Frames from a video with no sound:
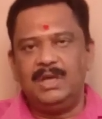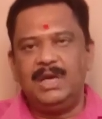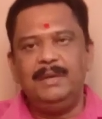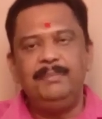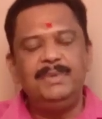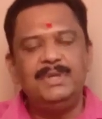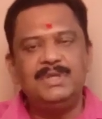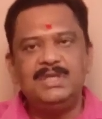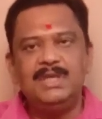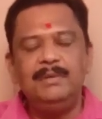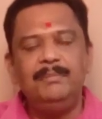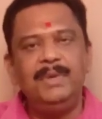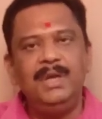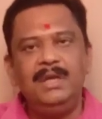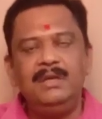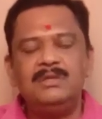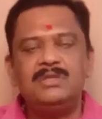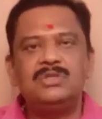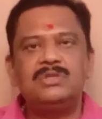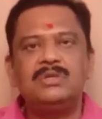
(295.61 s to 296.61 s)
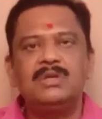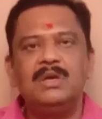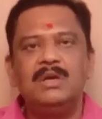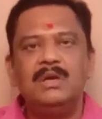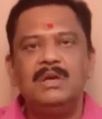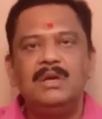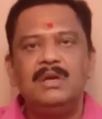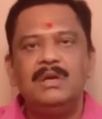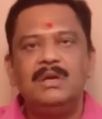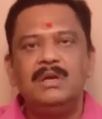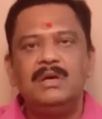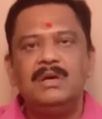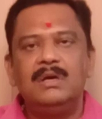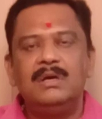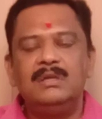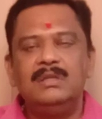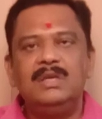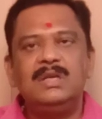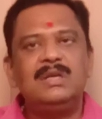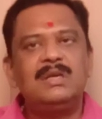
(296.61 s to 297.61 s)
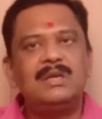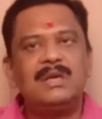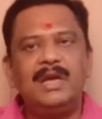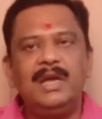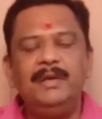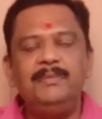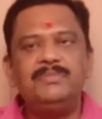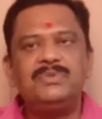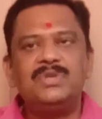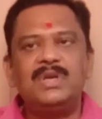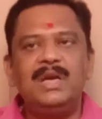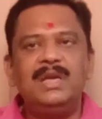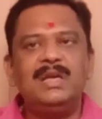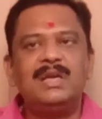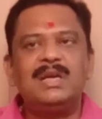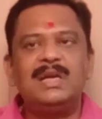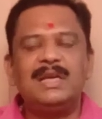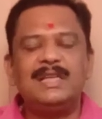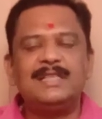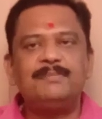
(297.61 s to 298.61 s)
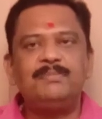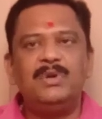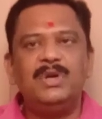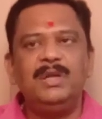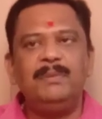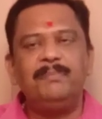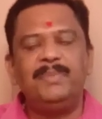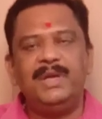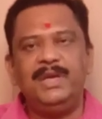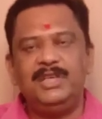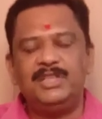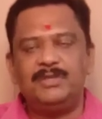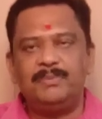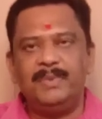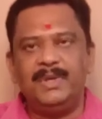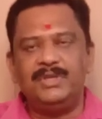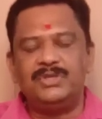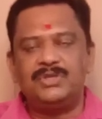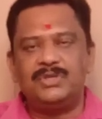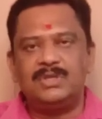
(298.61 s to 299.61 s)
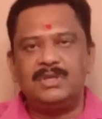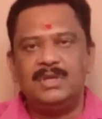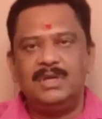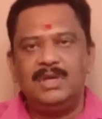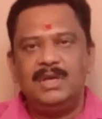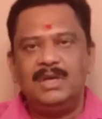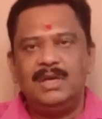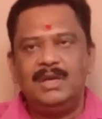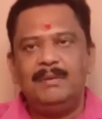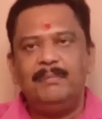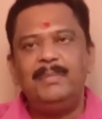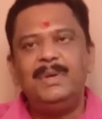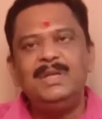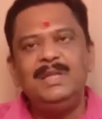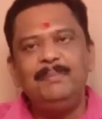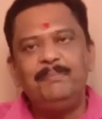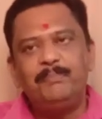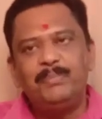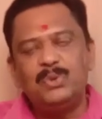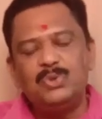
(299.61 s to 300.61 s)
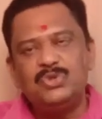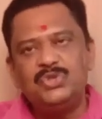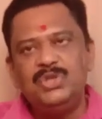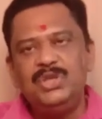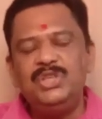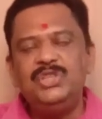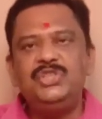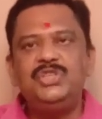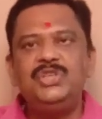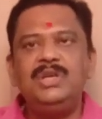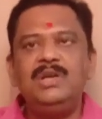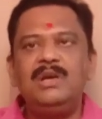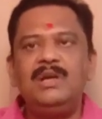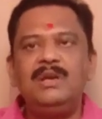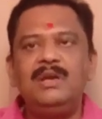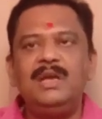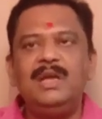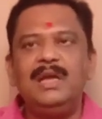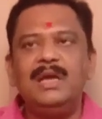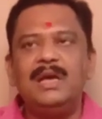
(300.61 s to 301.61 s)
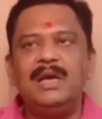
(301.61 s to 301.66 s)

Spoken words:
IPC means the crimes and corresponding punishments, but the procedure